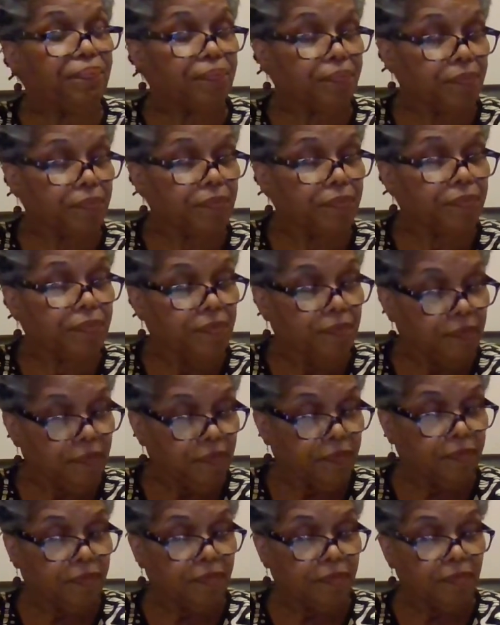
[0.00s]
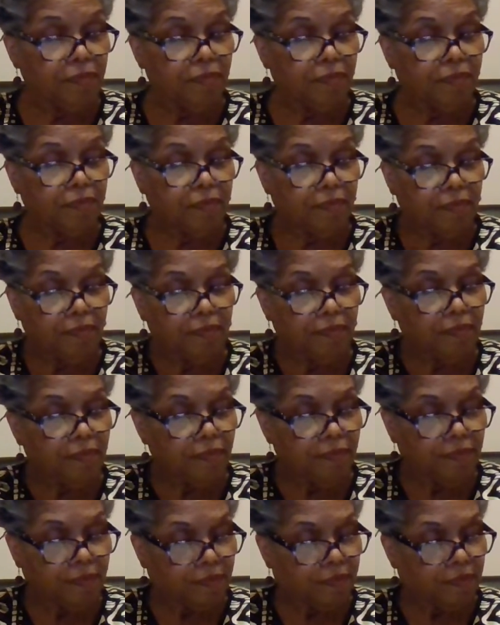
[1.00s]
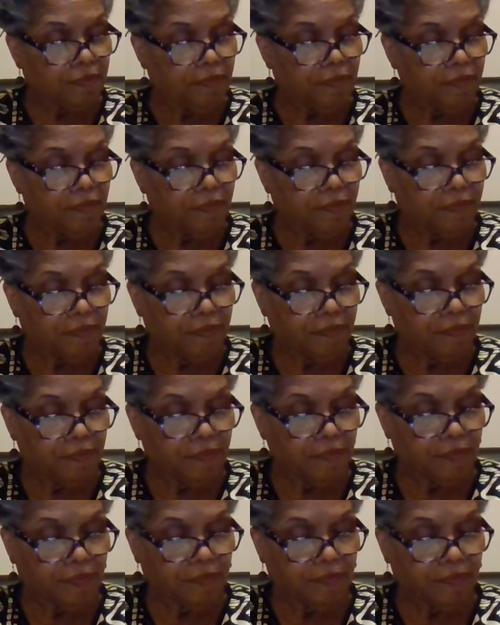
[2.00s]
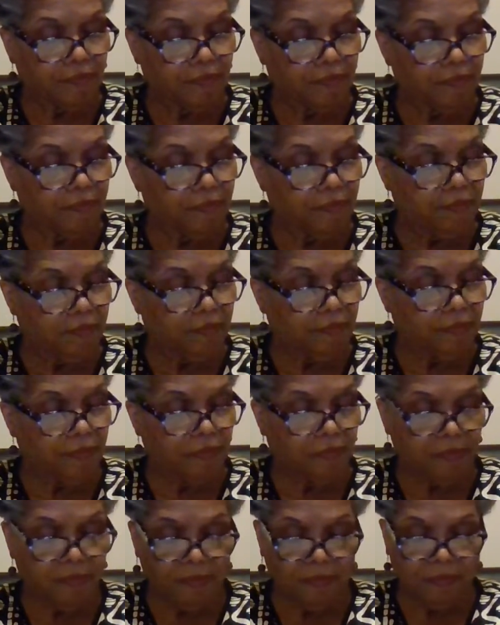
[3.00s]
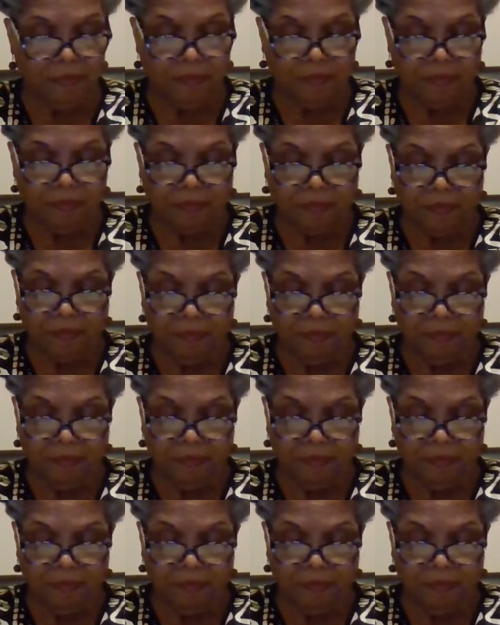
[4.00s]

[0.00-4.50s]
Nobody speaks.